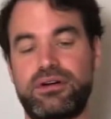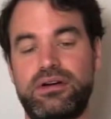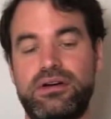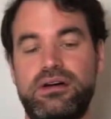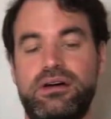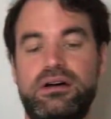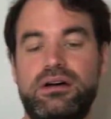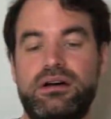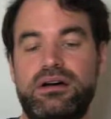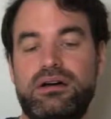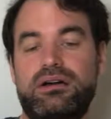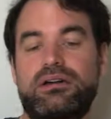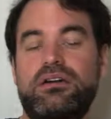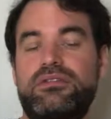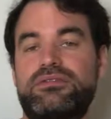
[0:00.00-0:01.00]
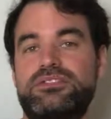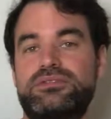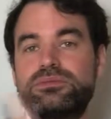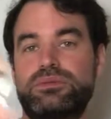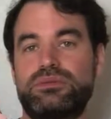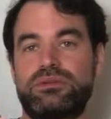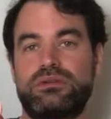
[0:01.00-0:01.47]
a coffee
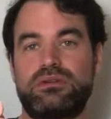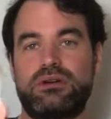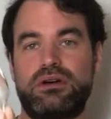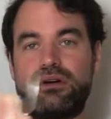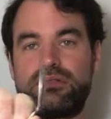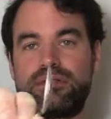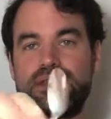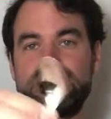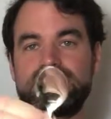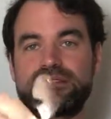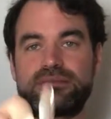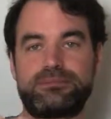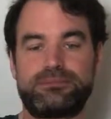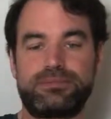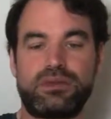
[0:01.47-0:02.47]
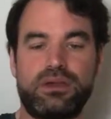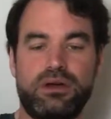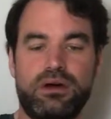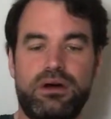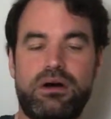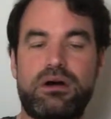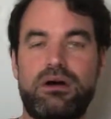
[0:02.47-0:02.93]
spoon of this,
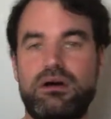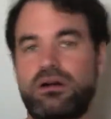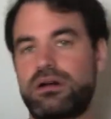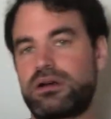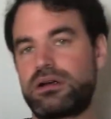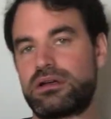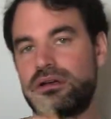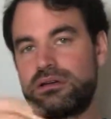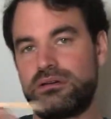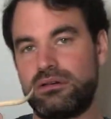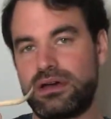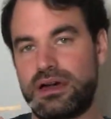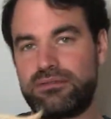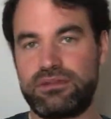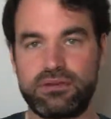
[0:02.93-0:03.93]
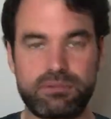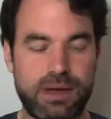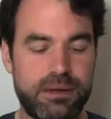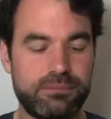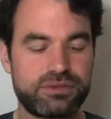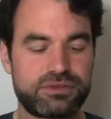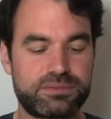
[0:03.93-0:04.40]
or you have your
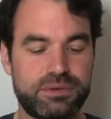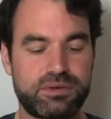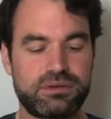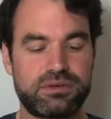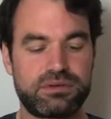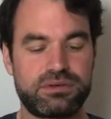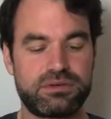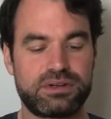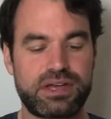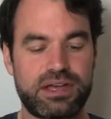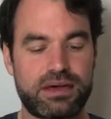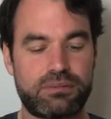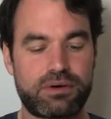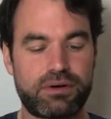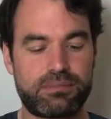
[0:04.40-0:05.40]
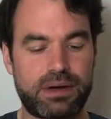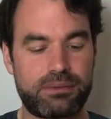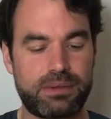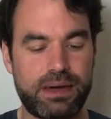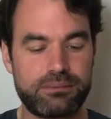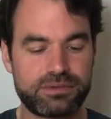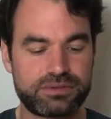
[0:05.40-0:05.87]
bamboo spoon. Today I brought my
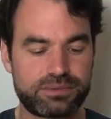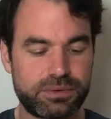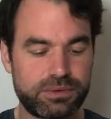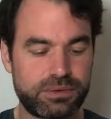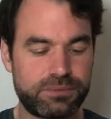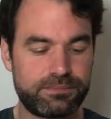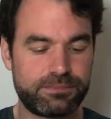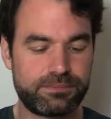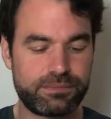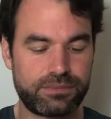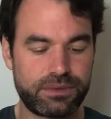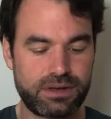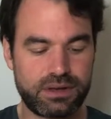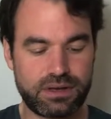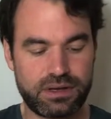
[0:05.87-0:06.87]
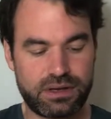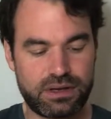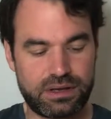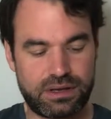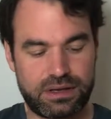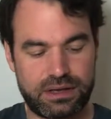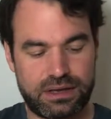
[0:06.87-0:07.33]
bamboo spoon,
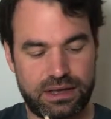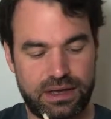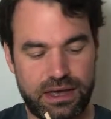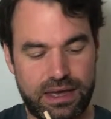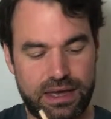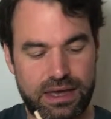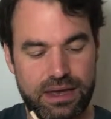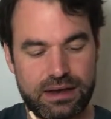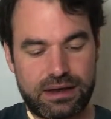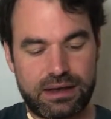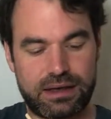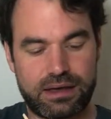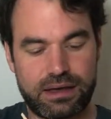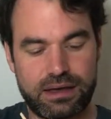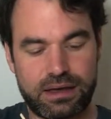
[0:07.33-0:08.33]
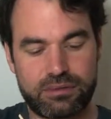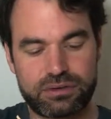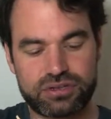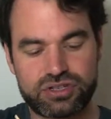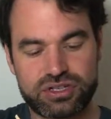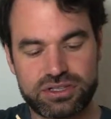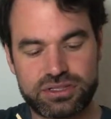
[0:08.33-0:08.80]
and I will
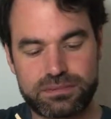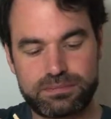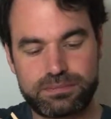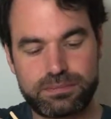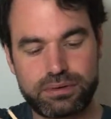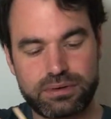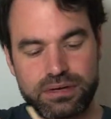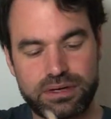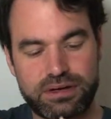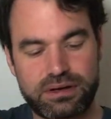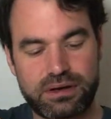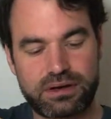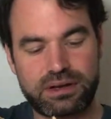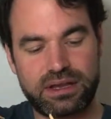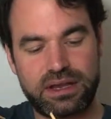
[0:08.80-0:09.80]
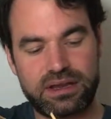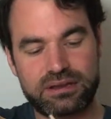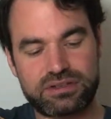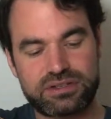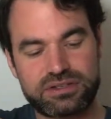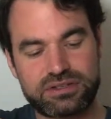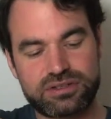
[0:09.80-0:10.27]
just put it on here
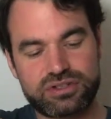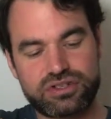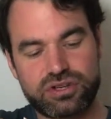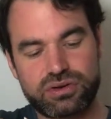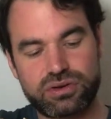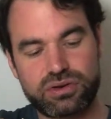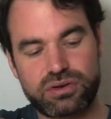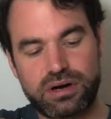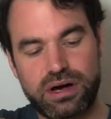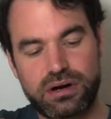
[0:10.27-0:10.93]
just to show you how